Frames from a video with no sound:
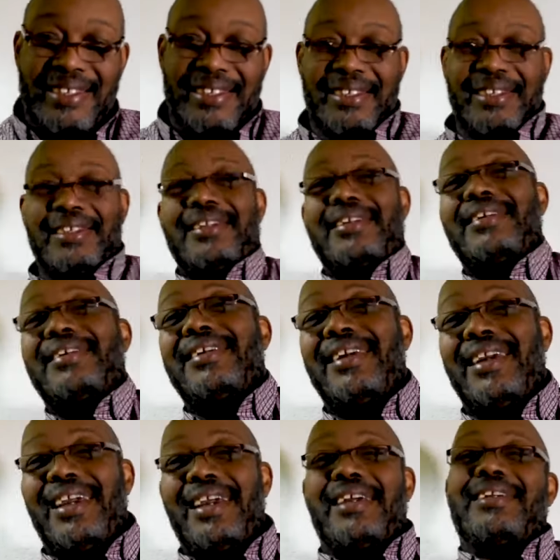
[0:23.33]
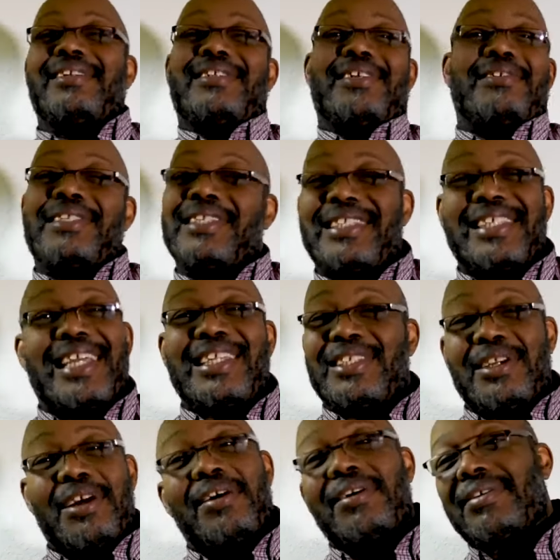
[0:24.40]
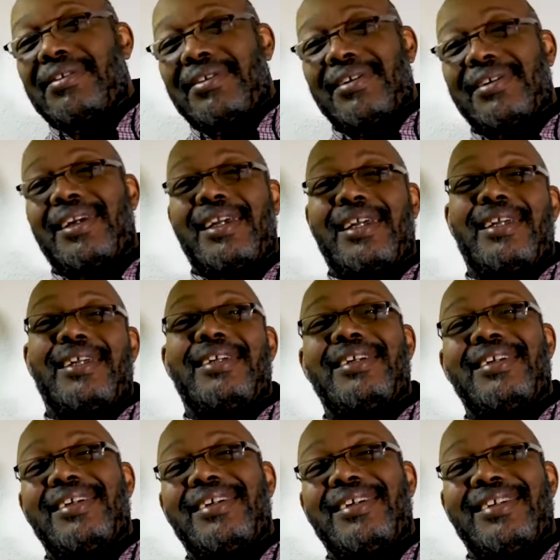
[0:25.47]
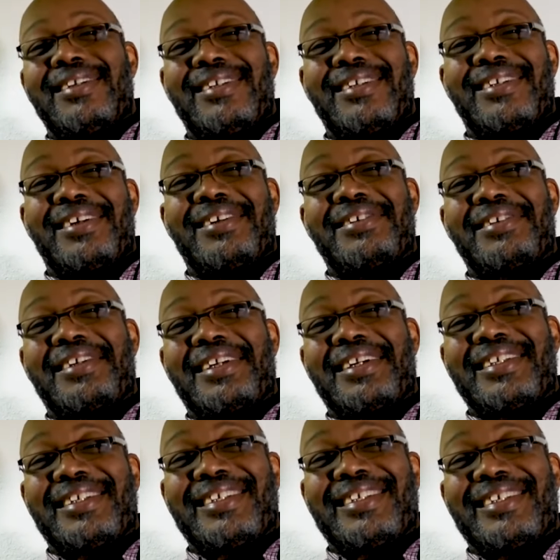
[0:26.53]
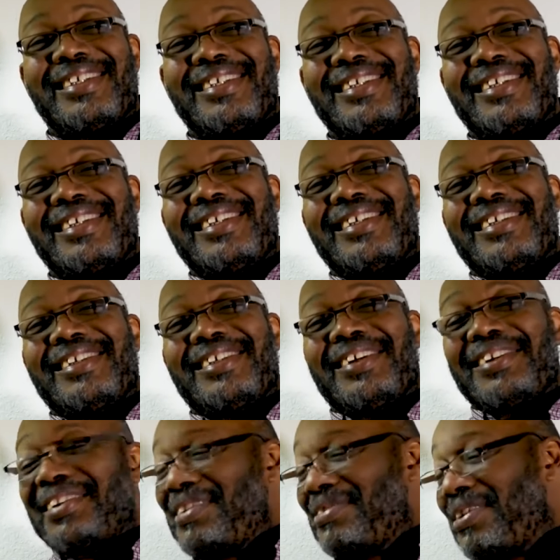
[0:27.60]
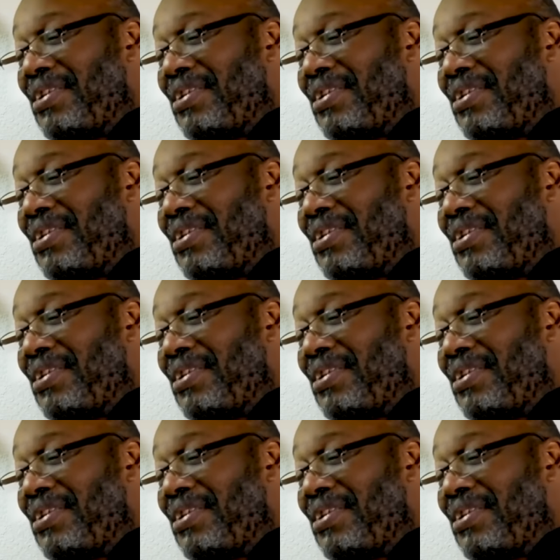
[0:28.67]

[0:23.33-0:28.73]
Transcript: Okay. Yeah. So these ain't yours. I'm just making sure it ain't my shirt because it like it fit me though. Okay.